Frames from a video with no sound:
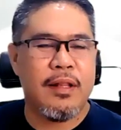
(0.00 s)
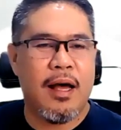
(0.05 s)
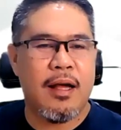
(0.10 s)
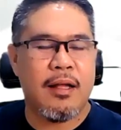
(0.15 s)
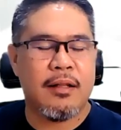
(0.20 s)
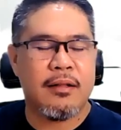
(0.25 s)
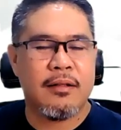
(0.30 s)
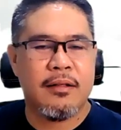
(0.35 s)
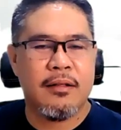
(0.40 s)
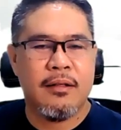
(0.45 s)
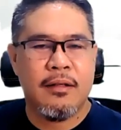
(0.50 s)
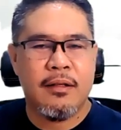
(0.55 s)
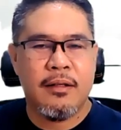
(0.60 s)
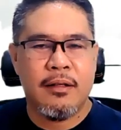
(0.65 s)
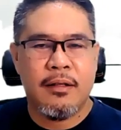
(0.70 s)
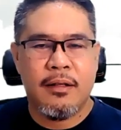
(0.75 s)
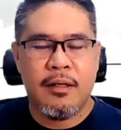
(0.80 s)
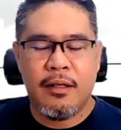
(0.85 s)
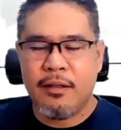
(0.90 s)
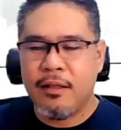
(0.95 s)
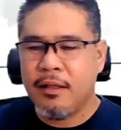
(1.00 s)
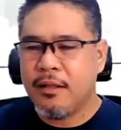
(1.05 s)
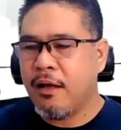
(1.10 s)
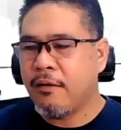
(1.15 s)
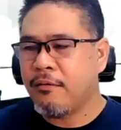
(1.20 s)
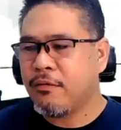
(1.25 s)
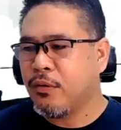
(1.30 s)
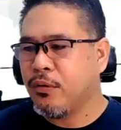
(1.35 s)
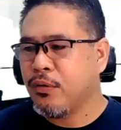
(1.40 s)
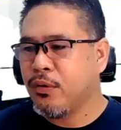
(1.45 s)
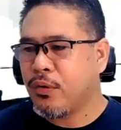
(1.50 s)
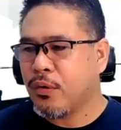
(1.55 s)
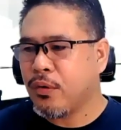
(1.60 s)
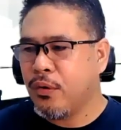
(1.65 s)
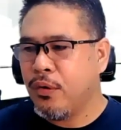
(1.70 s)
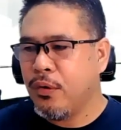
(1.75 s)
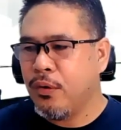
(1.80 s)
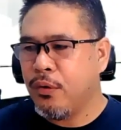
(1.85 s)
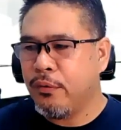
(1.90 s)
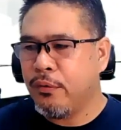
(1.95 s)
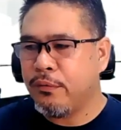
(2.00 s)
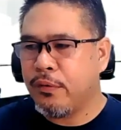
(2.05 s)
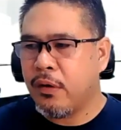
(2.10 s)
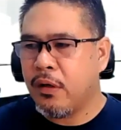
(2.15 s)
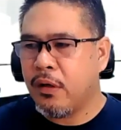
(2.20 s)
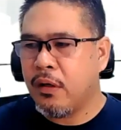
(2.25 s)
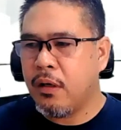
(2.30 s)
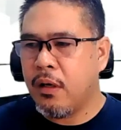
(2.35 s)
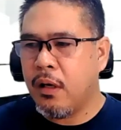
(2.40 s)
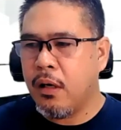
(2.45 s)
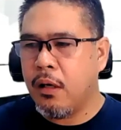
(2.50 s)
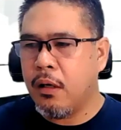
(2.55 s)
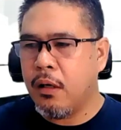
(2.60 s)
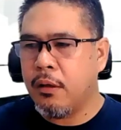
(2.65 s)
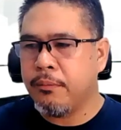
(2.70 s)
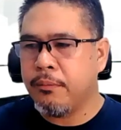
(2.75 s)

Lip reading: that. He didn't have control over